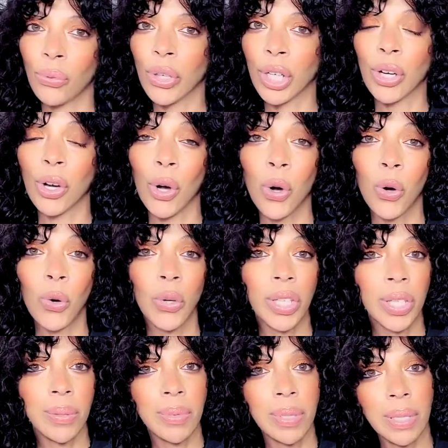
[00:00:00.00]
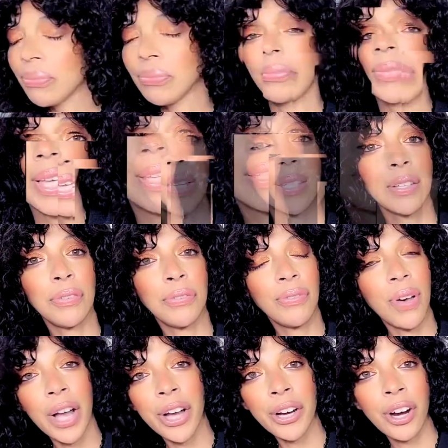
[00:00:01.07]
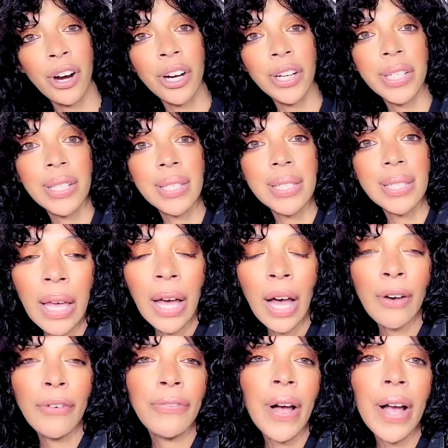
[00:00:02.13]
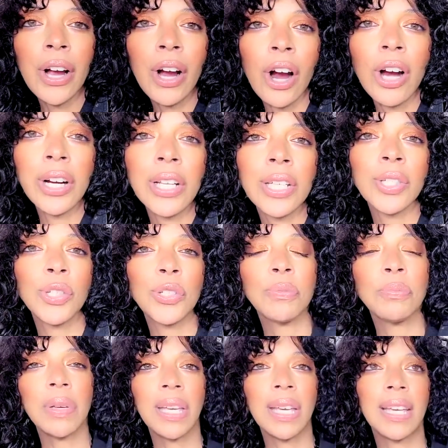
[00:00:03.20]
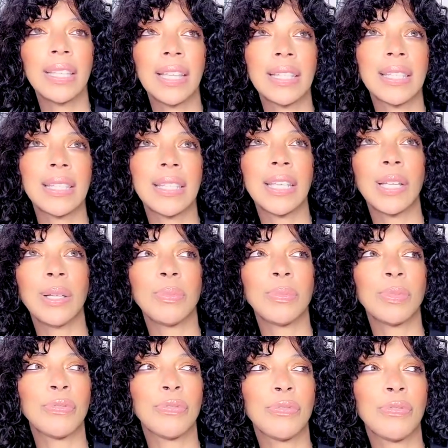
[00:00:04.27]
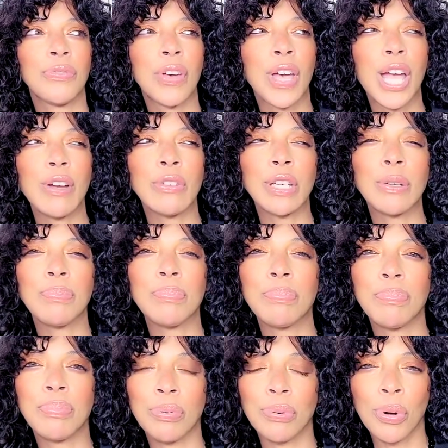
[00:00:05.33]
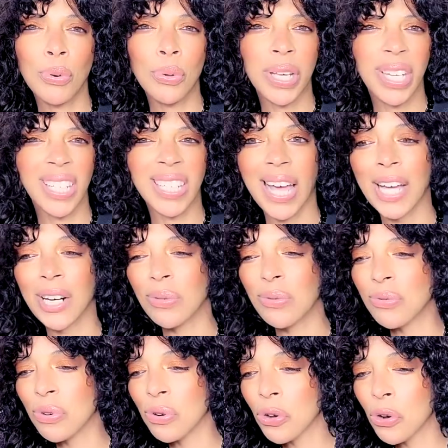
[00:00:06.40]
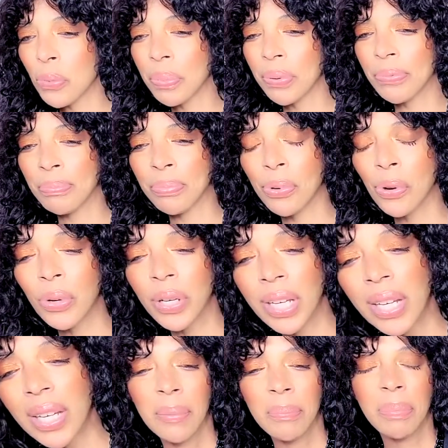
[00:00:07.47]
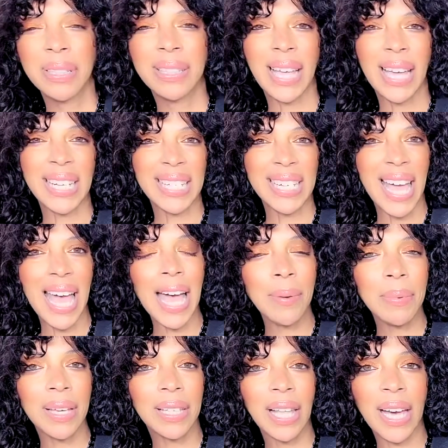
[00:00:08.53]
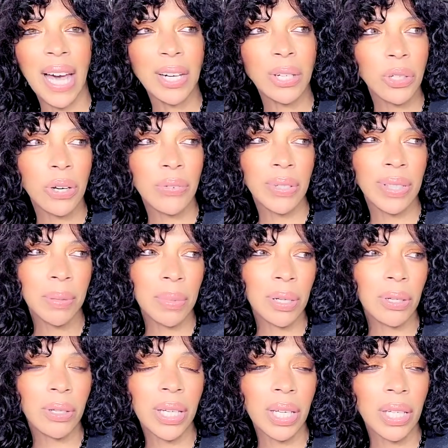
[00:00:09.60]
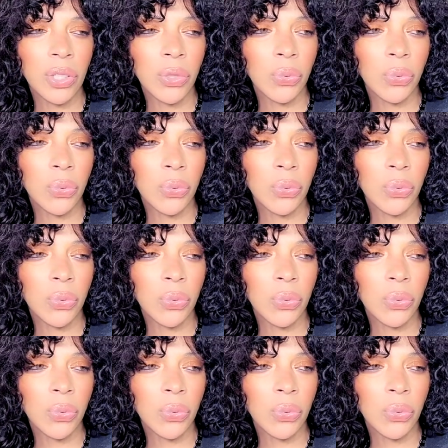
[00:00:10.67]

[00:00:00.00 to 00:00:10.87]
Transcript: Rick Owens is a fire artist. A fire artist to me that seems very broken. I don't know, but broken, but dynamic. Like, I don't know, every time I look at his